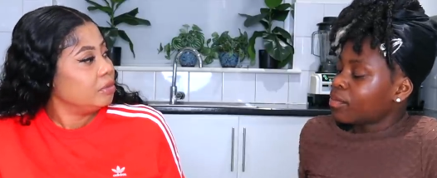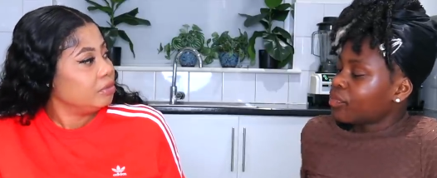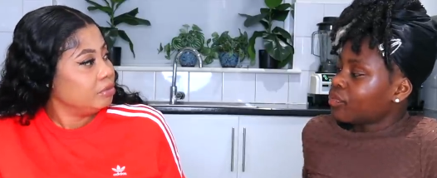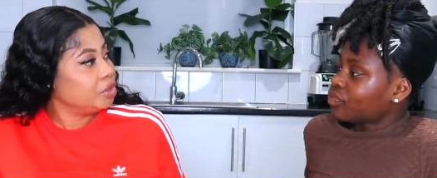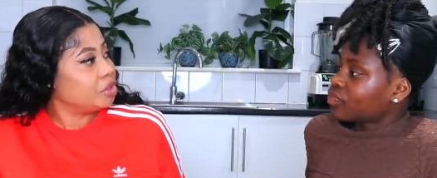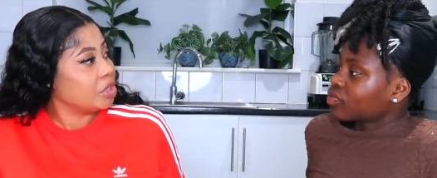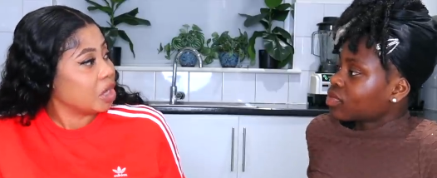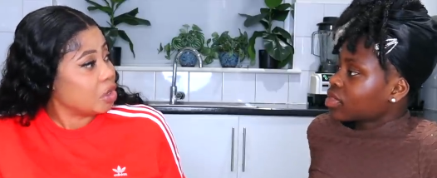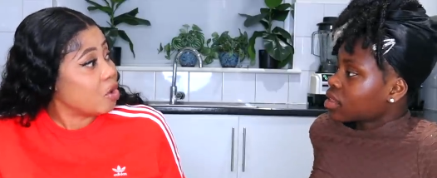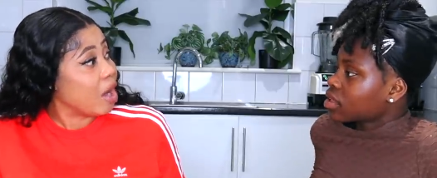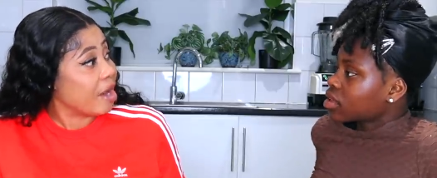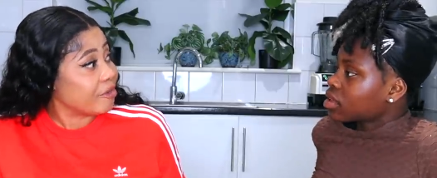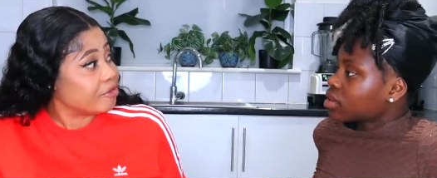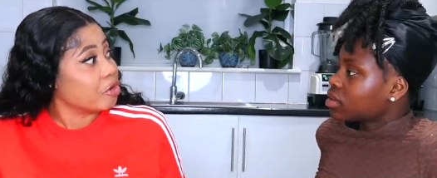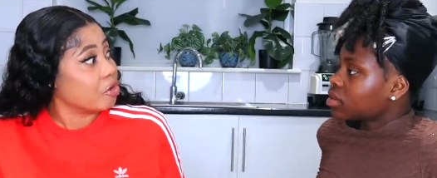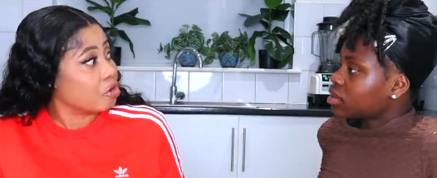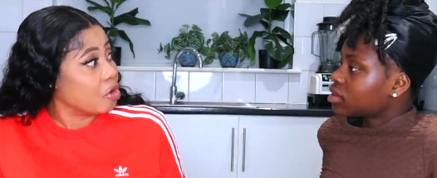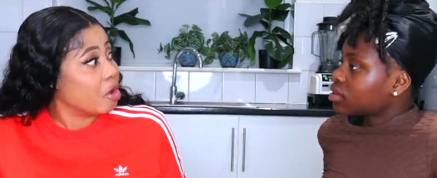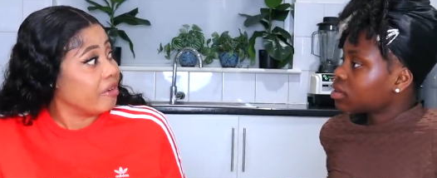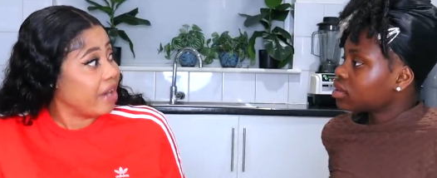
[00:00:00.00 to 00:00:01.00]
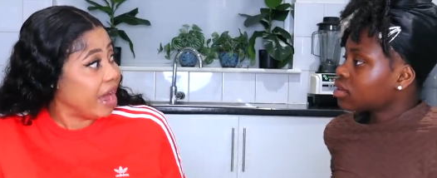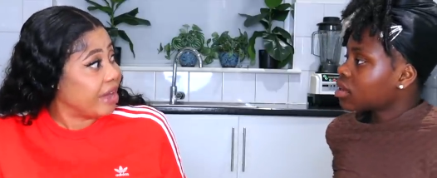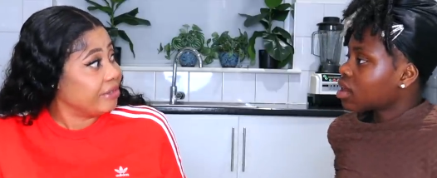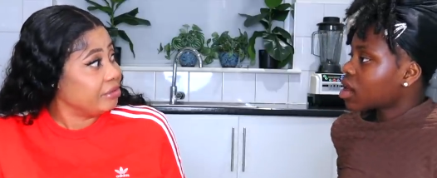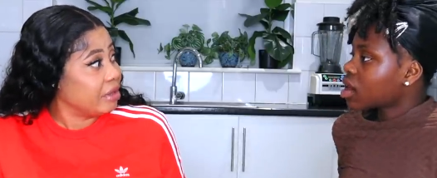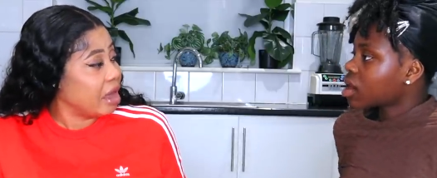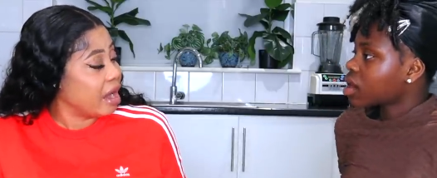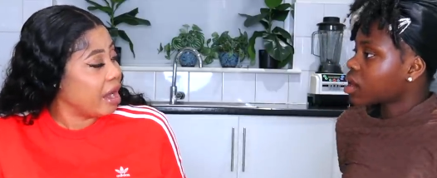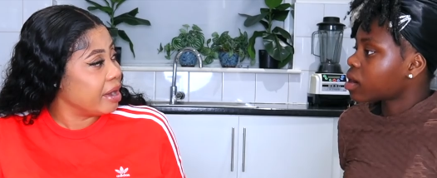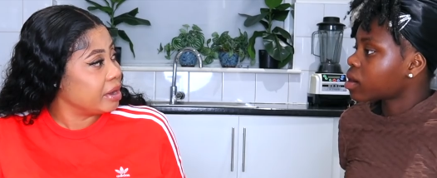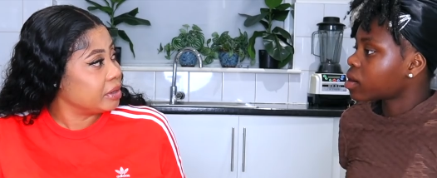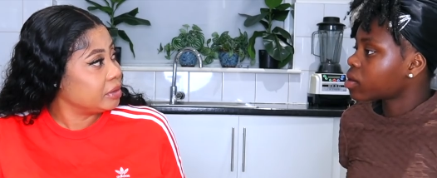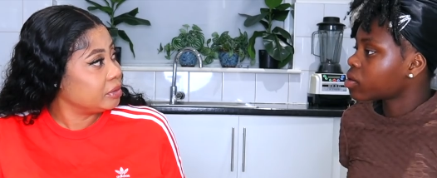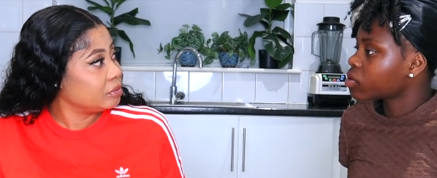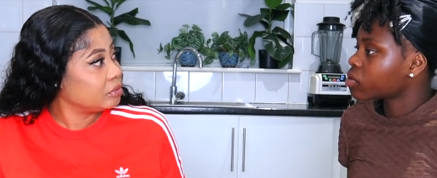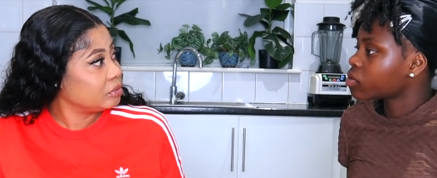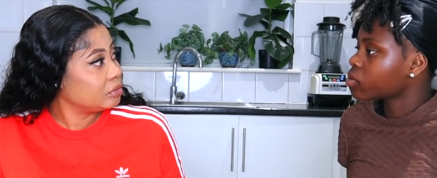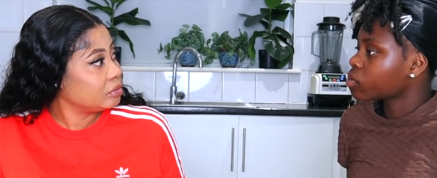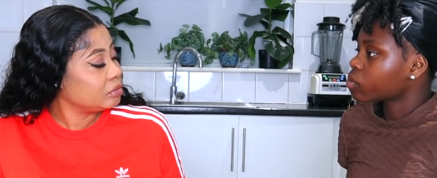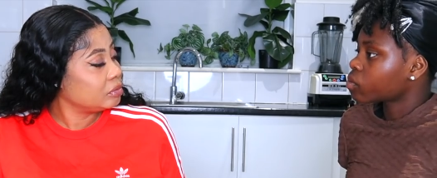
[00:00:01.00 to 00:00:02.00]
Speaker 1: Michelle, you have to go right now.
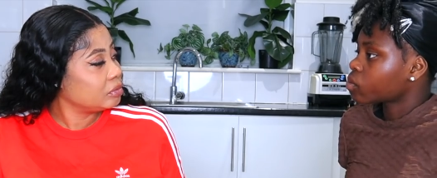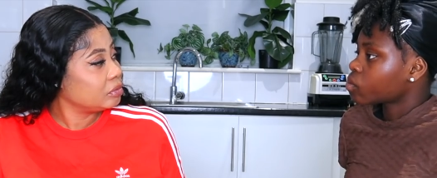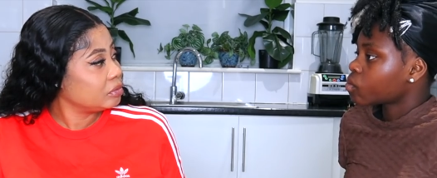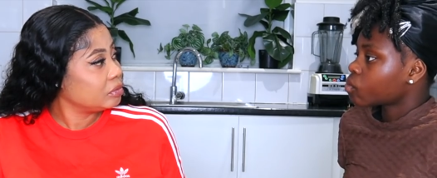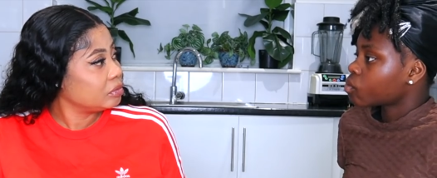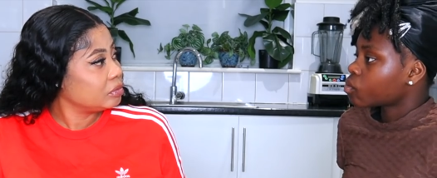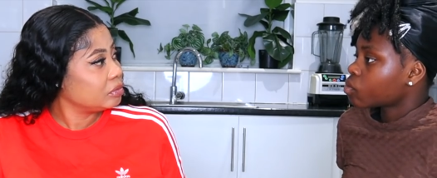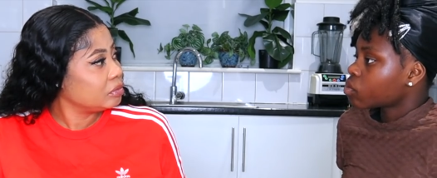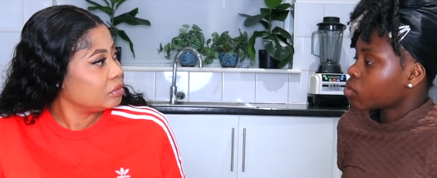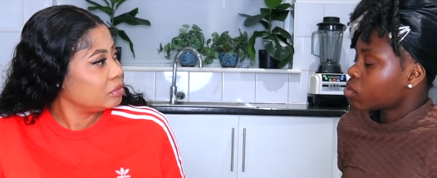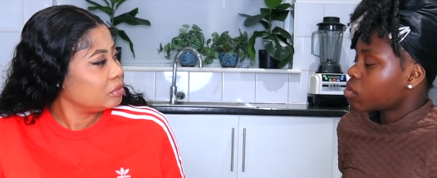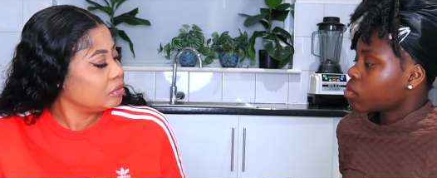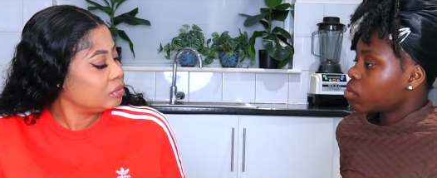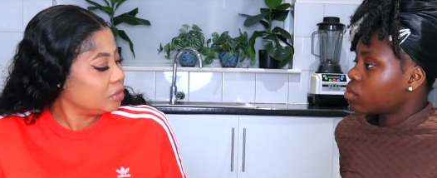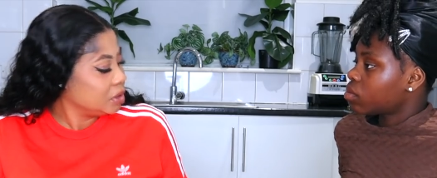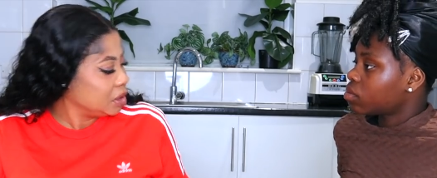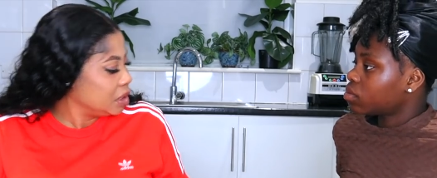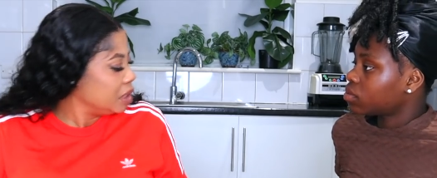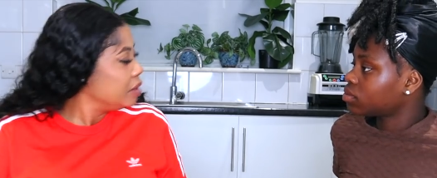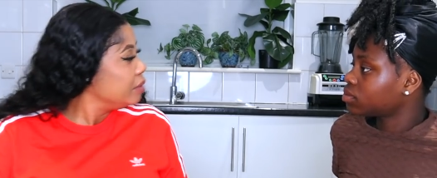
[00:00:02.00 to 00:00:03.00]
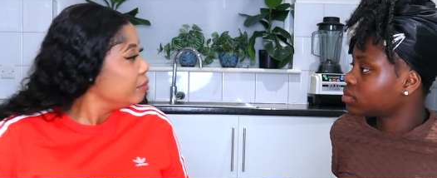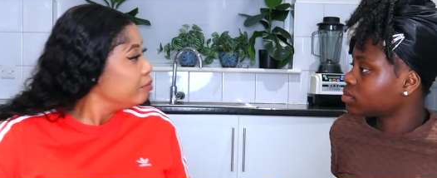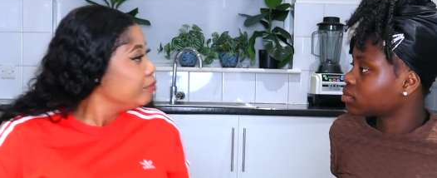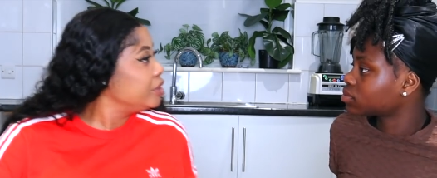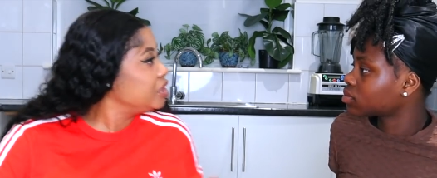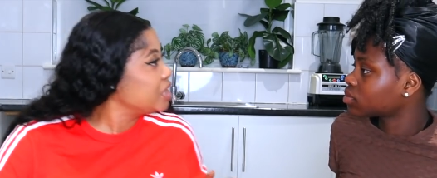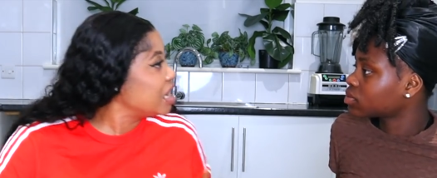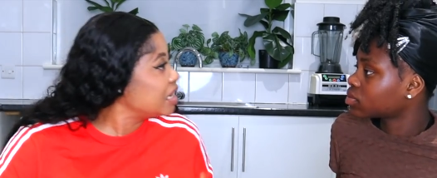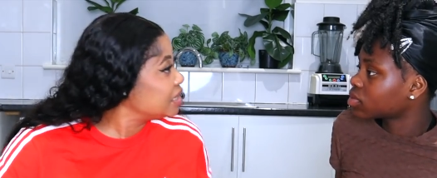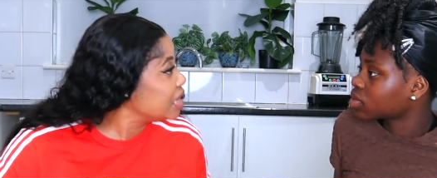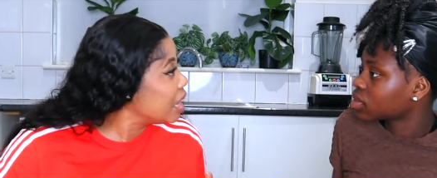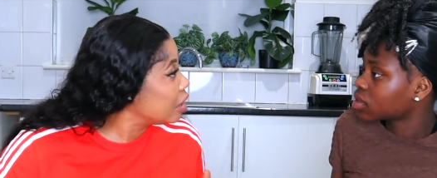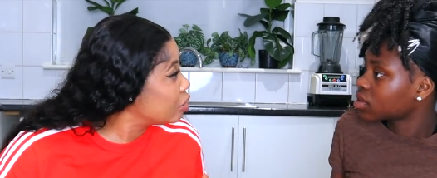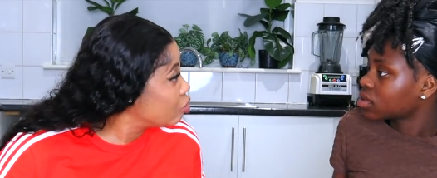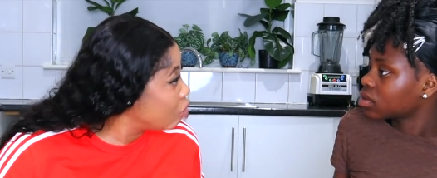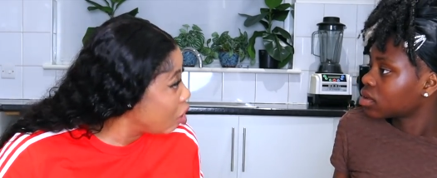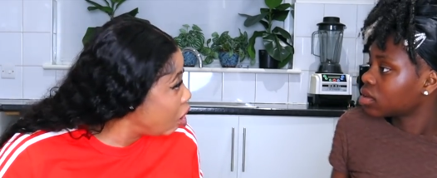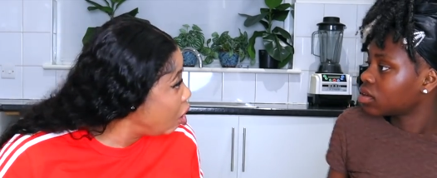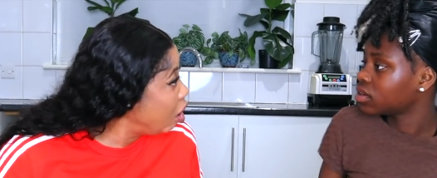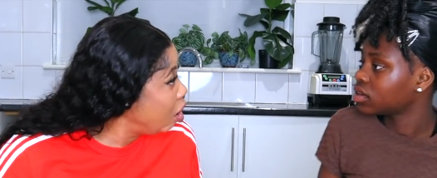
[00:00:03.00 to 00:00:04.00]
Michelle said,
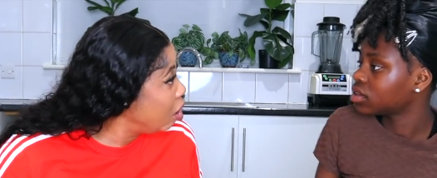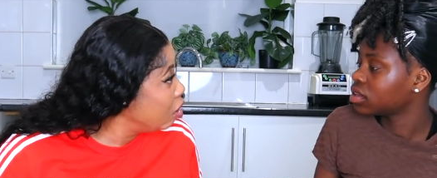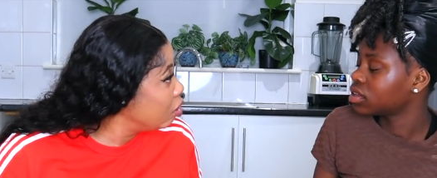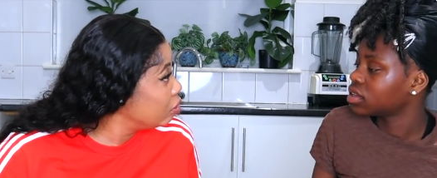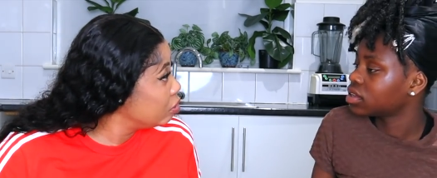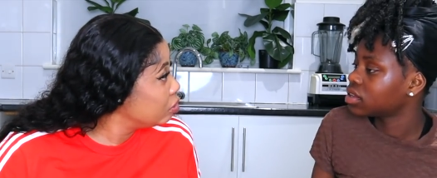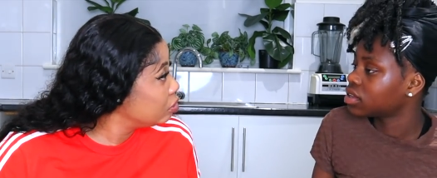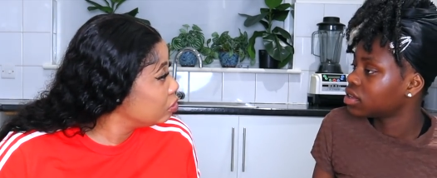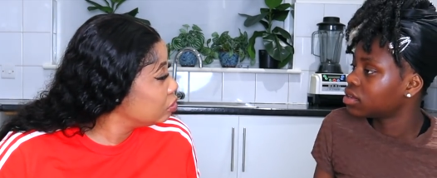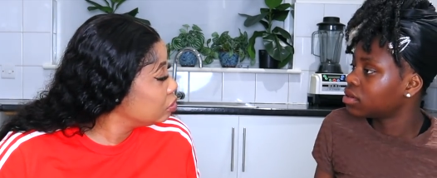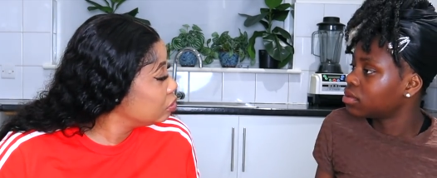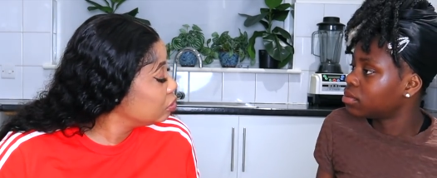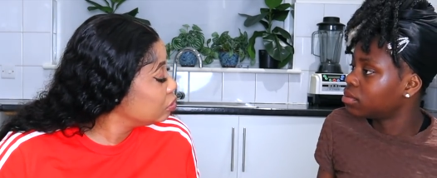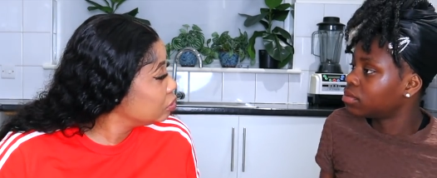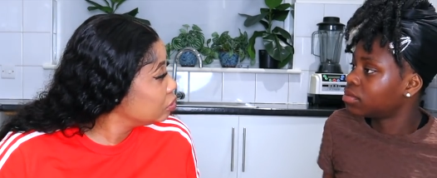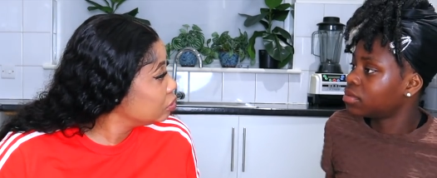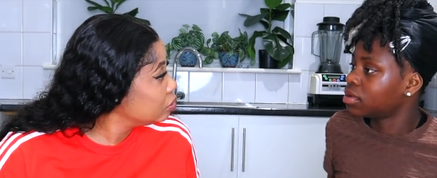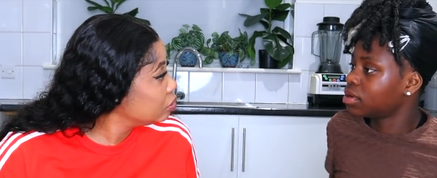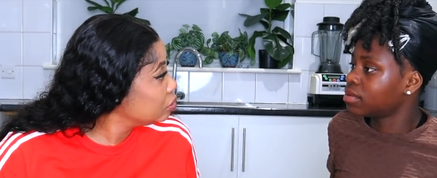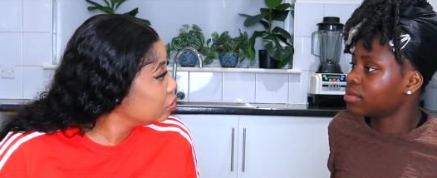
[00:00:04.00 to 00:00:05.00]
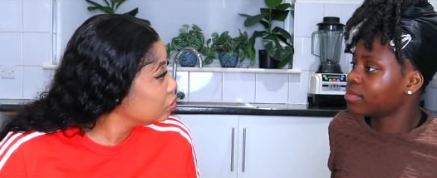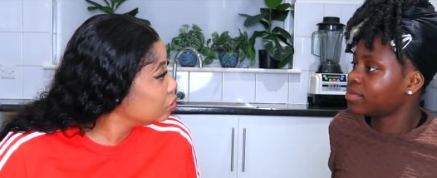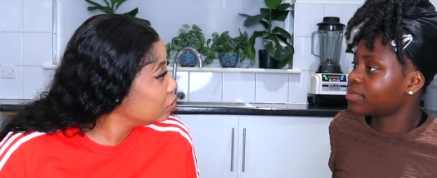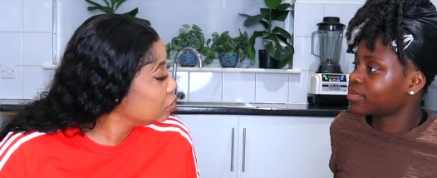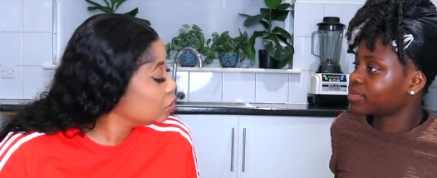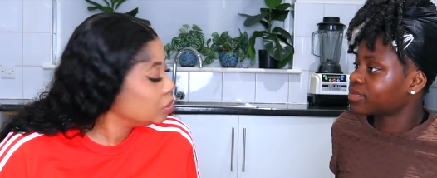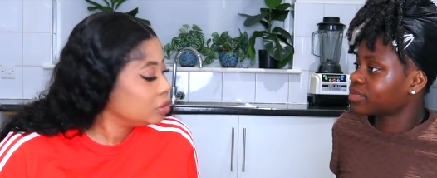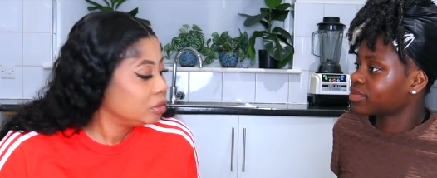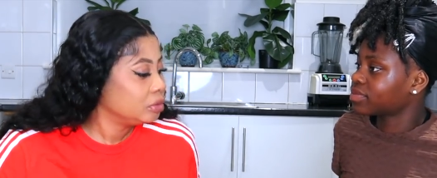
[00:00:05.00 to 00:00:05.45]
go! Mom.